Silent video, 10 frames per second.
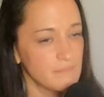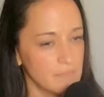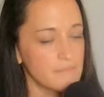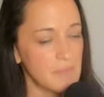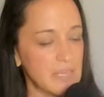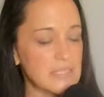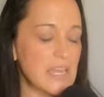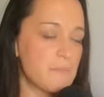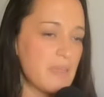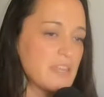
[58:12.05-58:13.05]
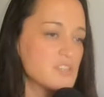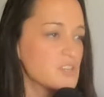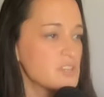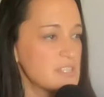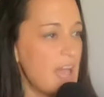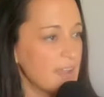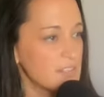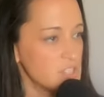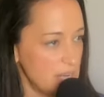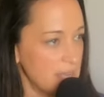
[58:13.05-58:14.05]
big time manager Zach
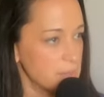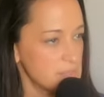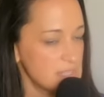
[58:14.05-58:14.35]
James,